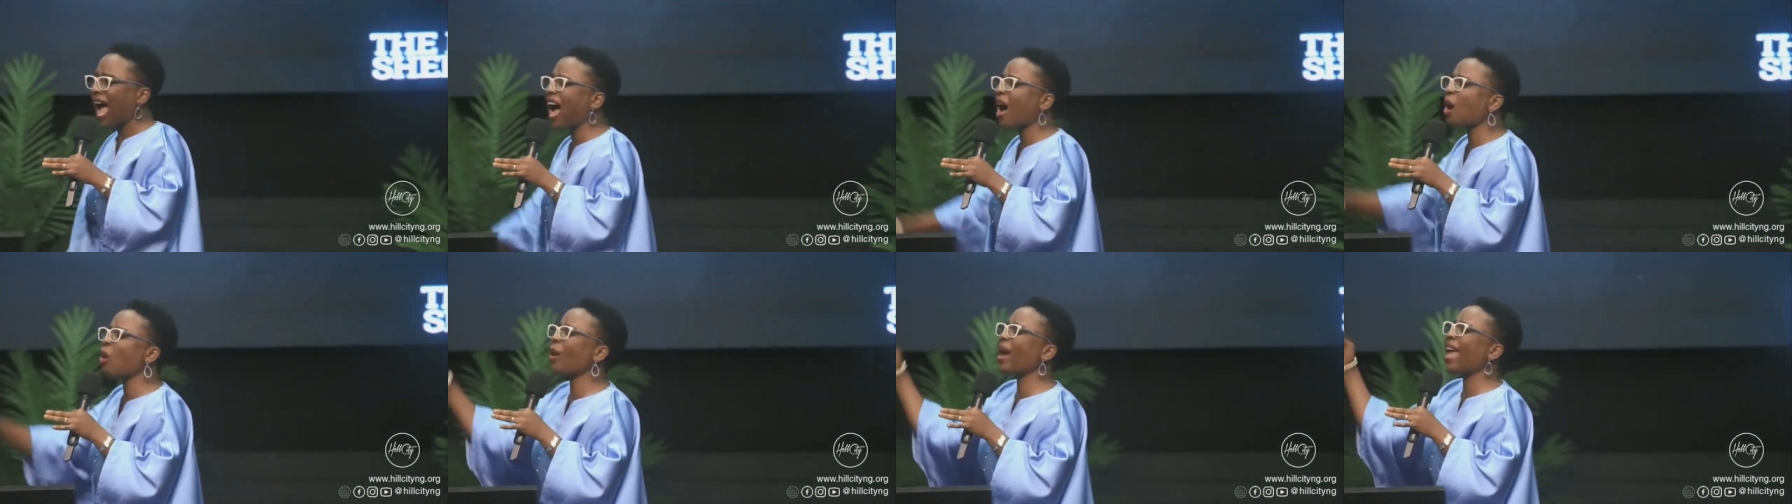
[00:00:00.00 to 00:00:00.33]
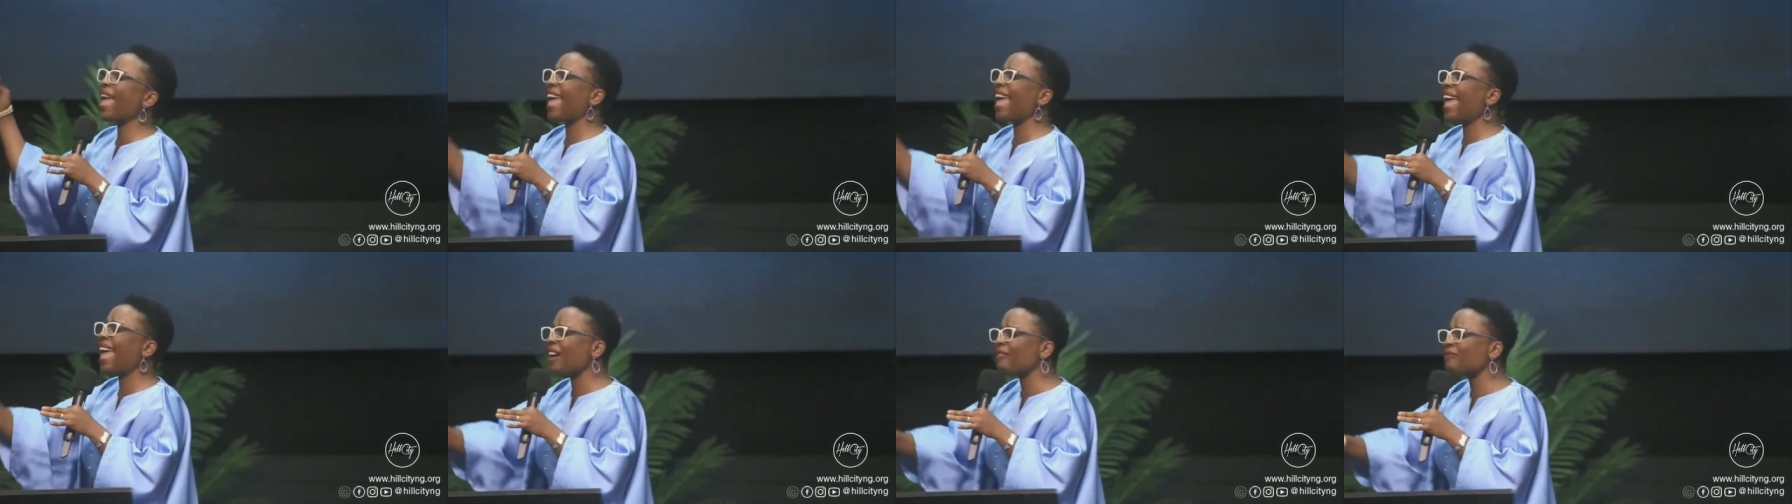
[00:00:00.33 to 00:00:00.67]

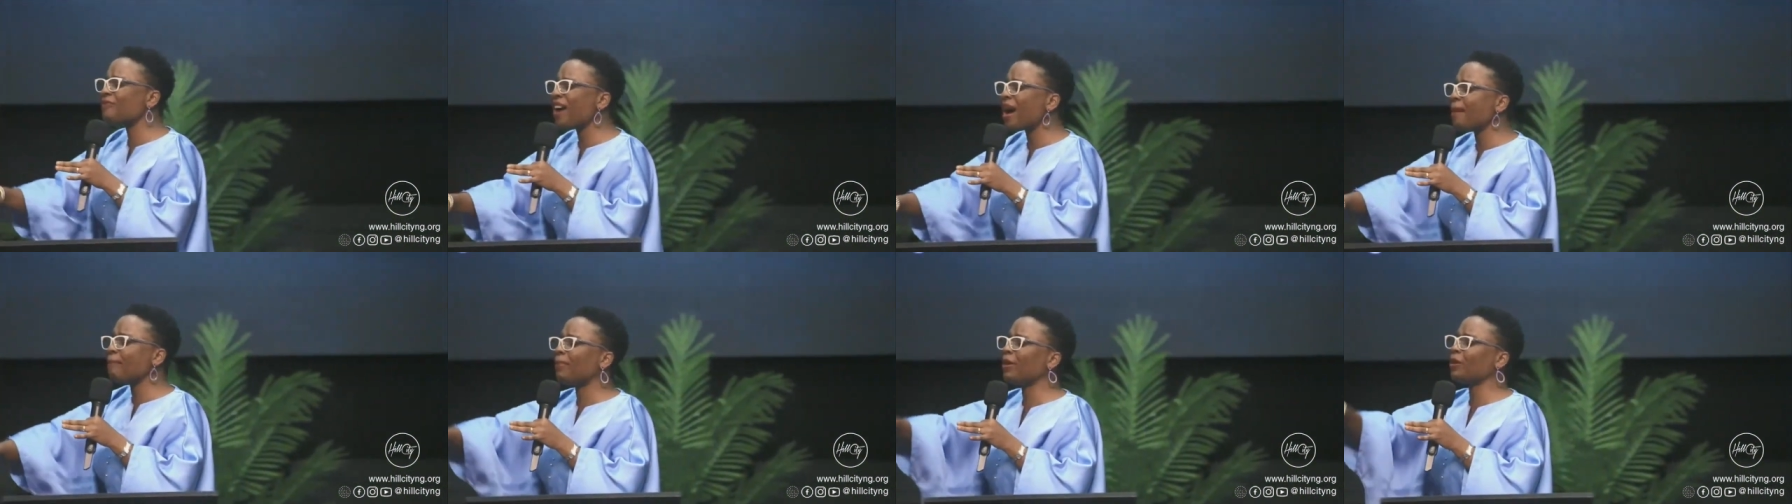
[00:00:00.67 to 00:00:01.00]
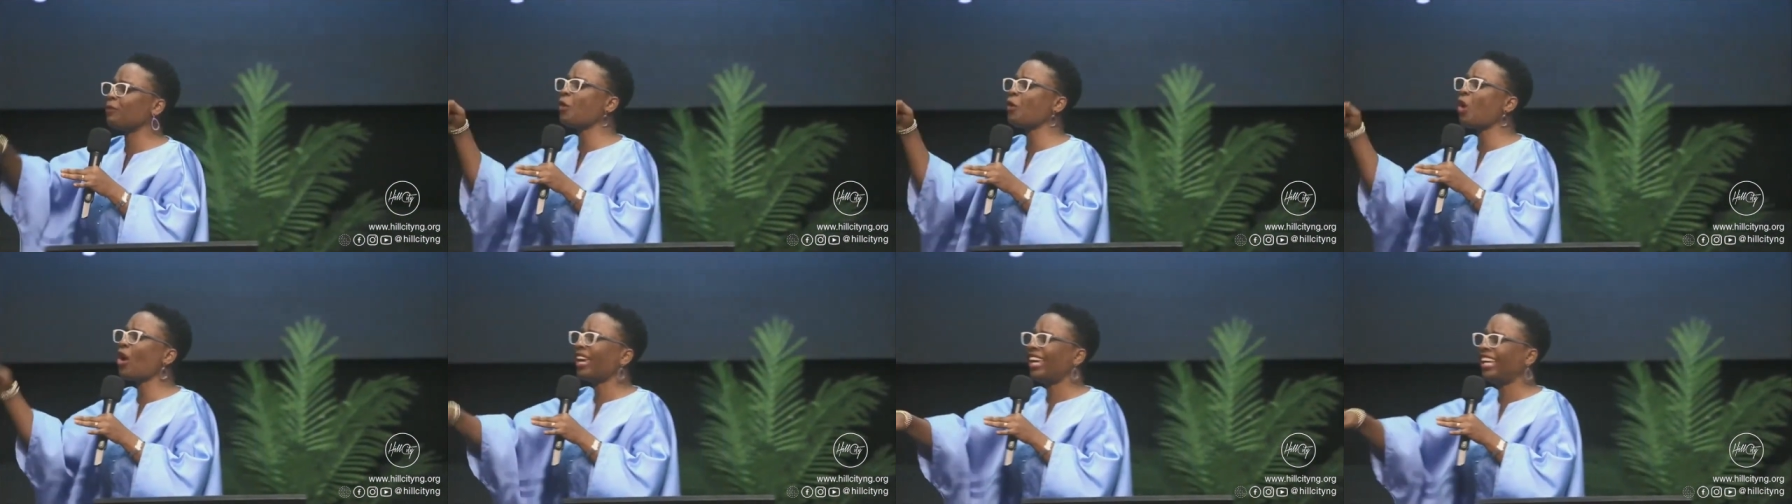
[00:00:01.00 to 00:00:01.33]
However,
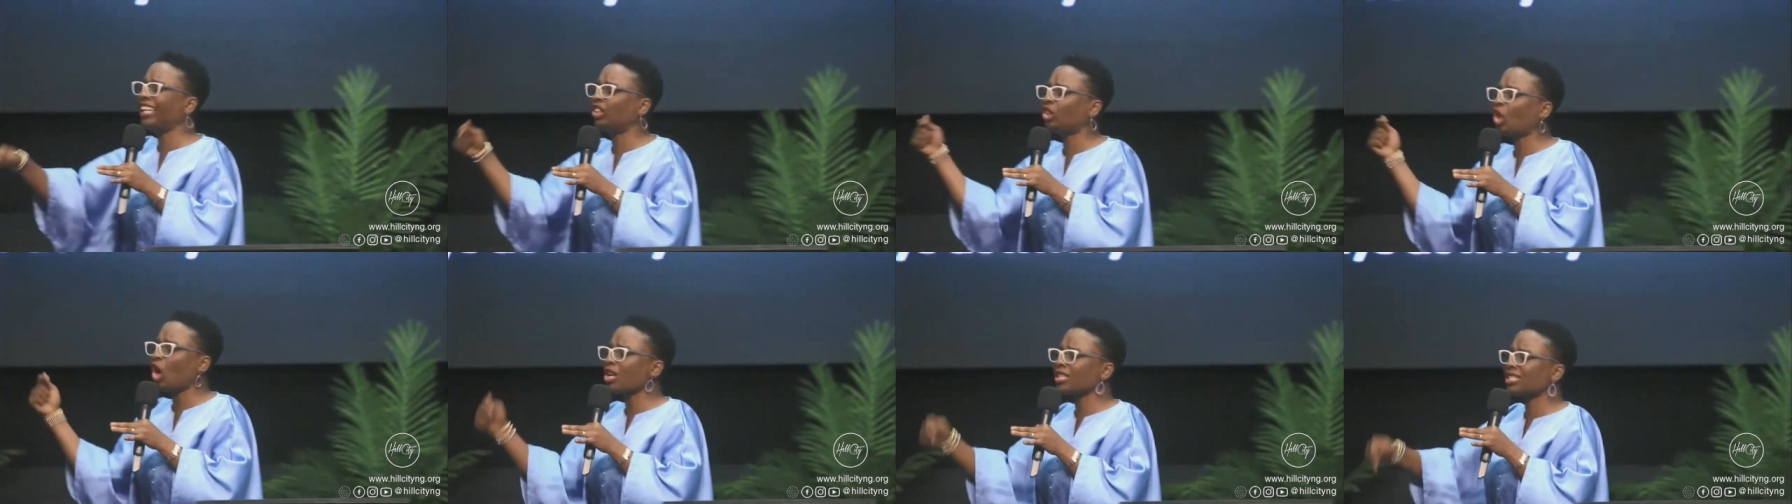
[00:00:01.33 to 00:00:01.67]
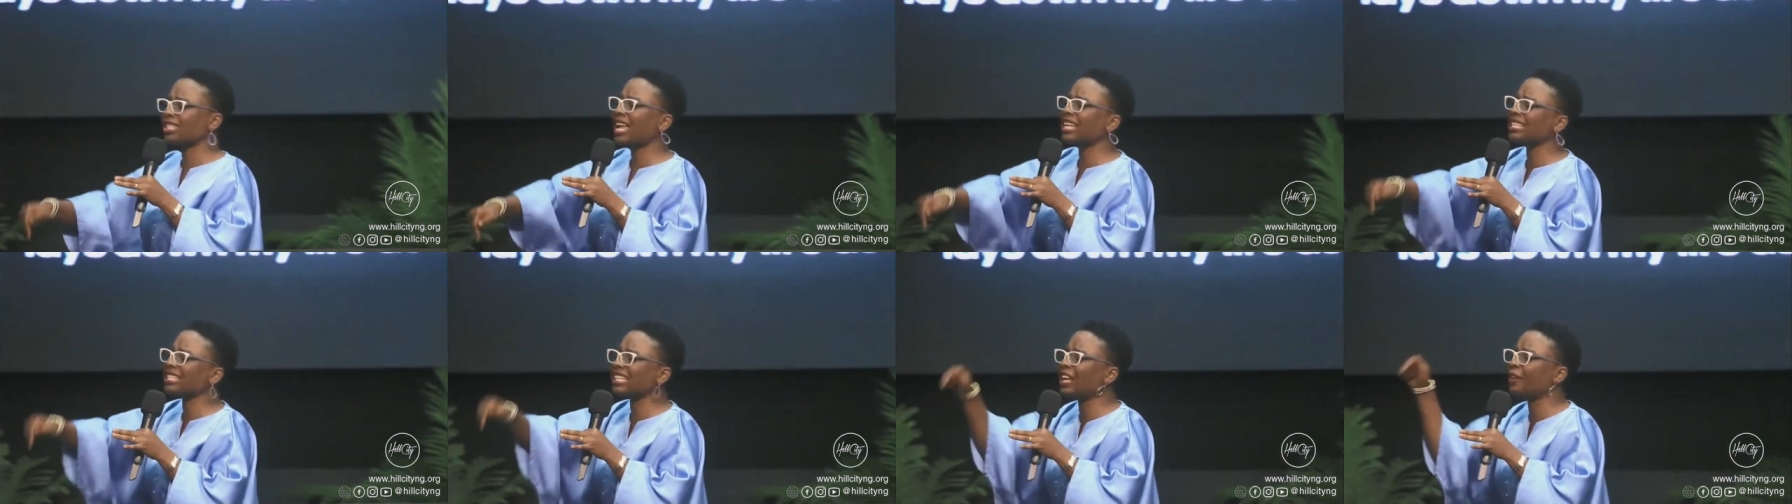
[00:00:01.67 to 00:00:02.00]
before he
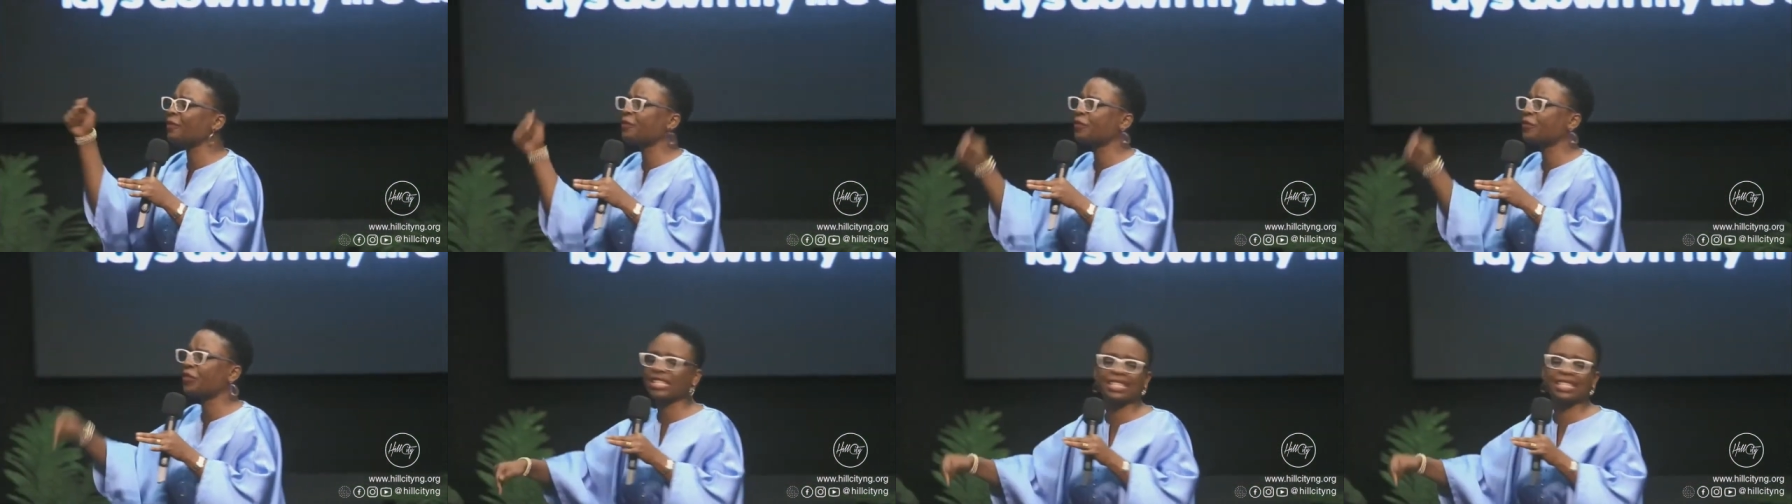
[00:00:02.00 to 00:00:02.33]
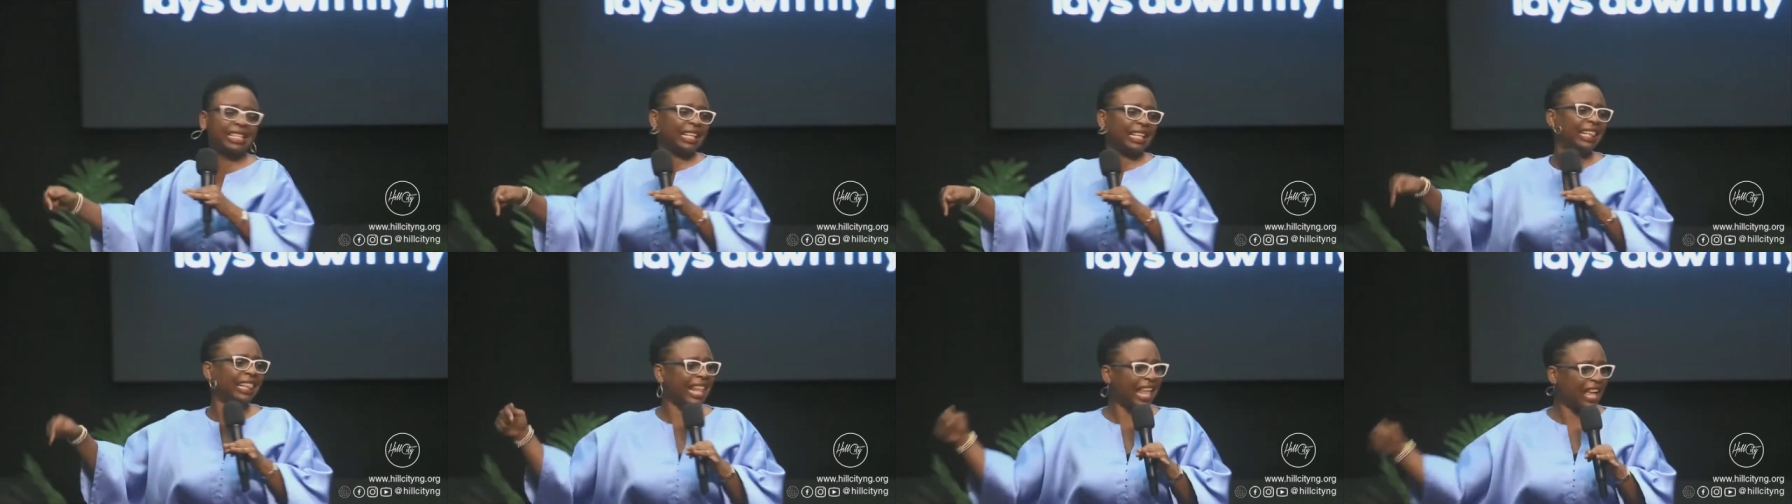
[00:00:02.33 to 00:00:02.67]
does that in
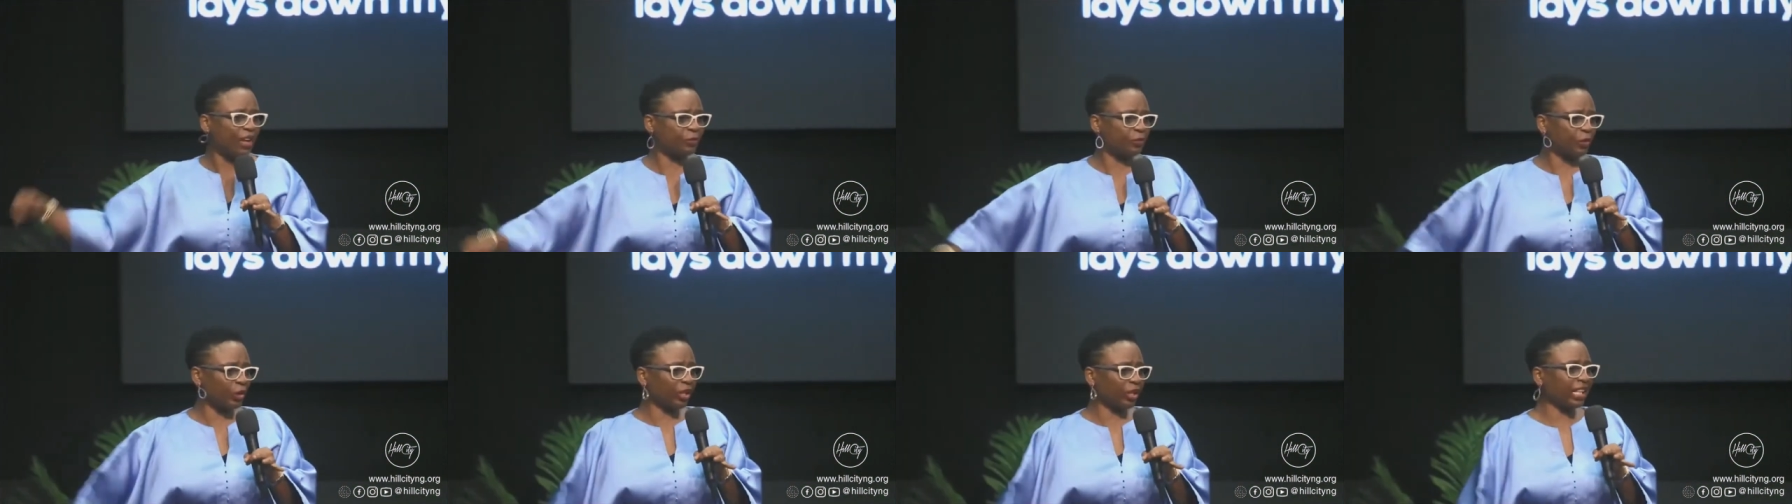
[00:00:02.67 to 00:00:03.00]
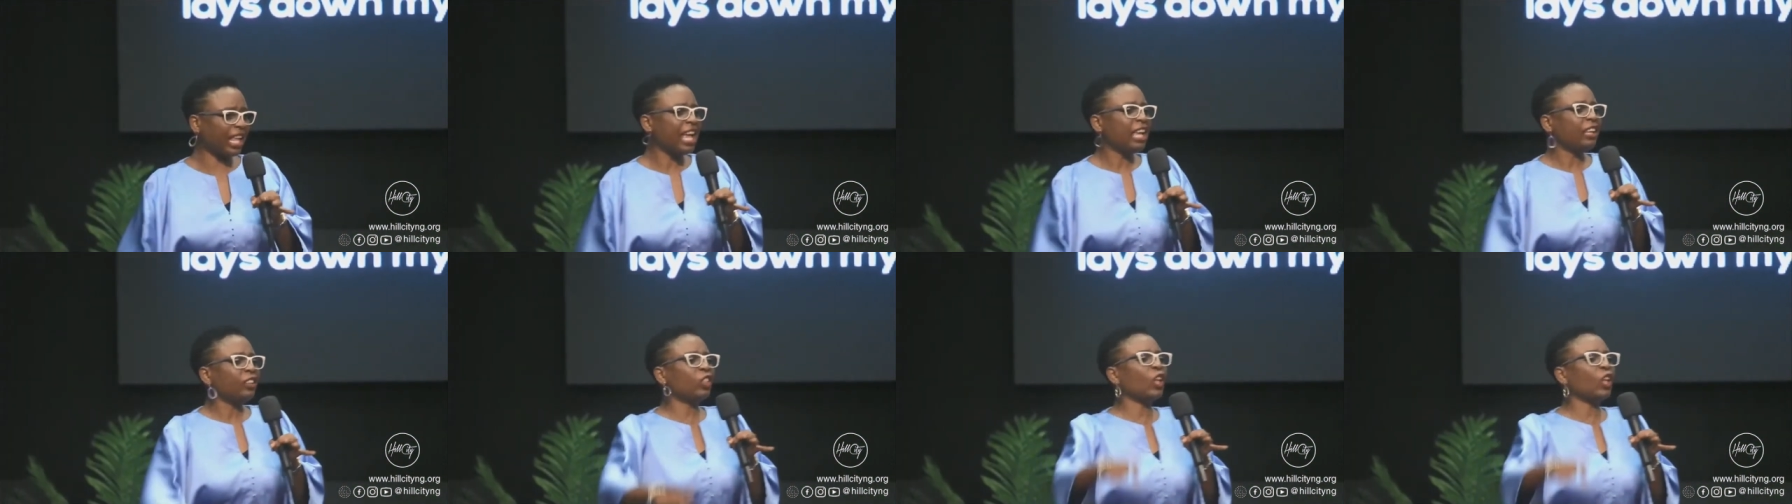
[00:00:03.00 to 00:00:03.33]
verse 11,